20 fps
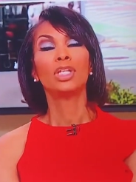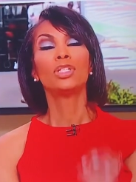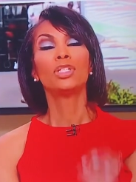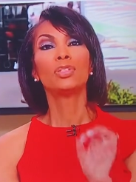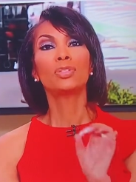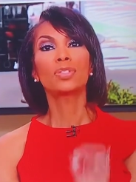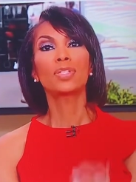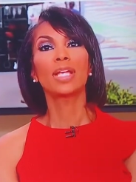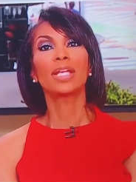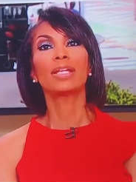
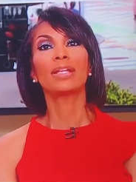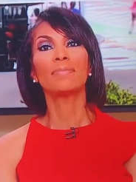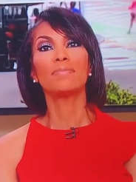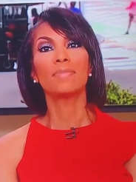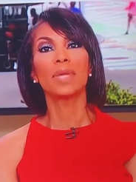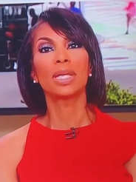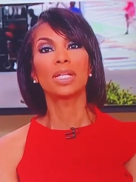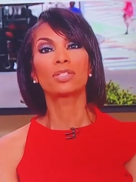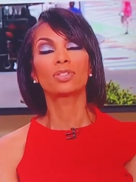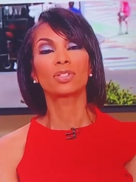You said
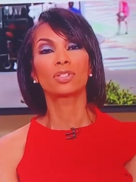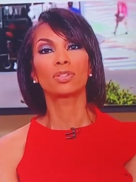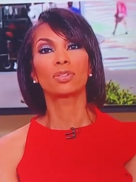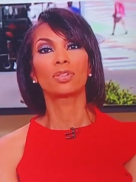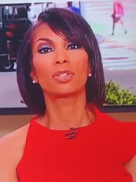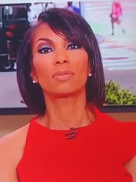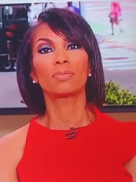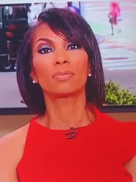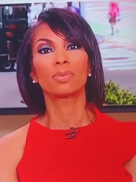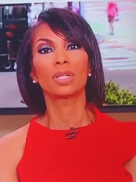it makes the
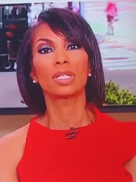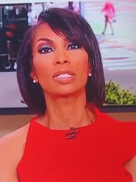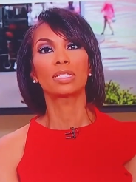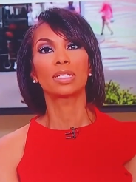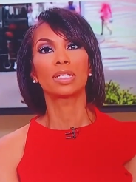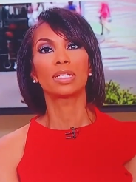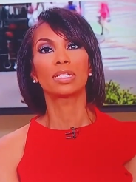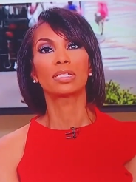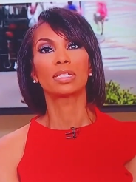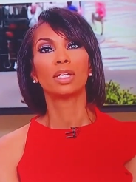current
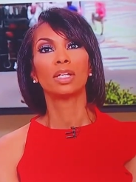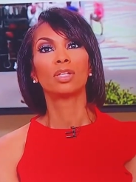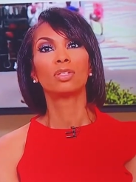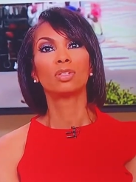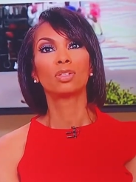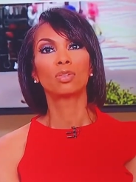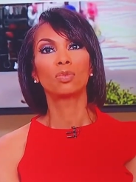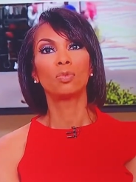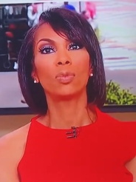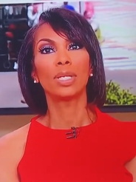president
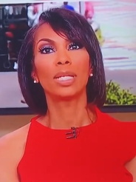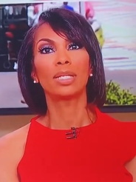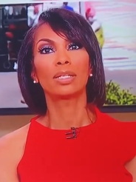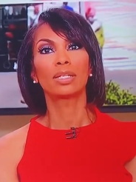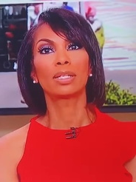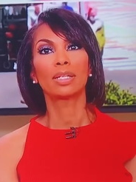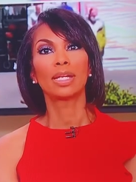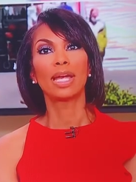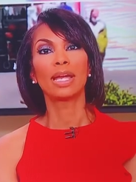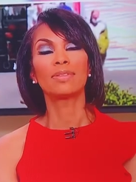look
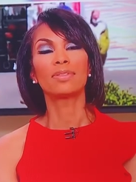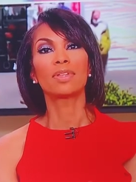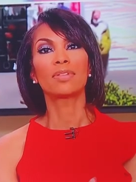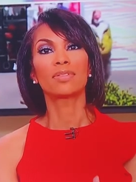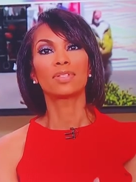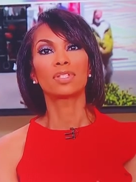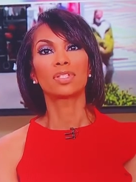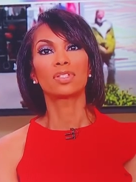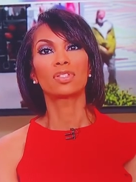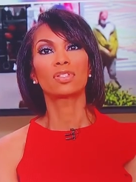weak and
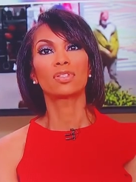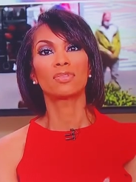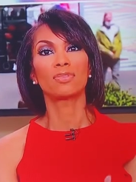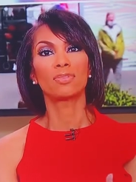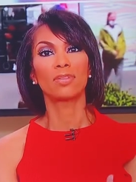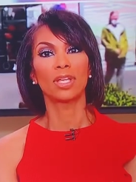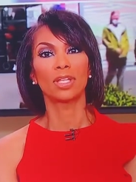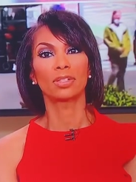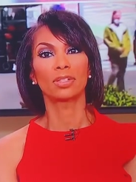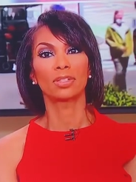that this is a
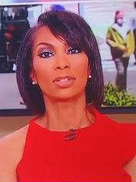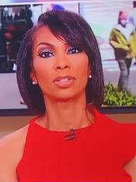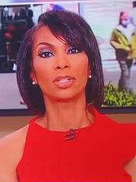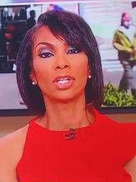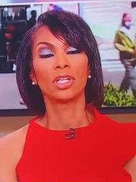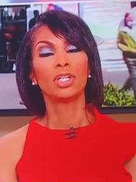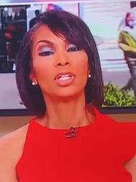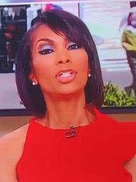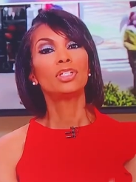failure.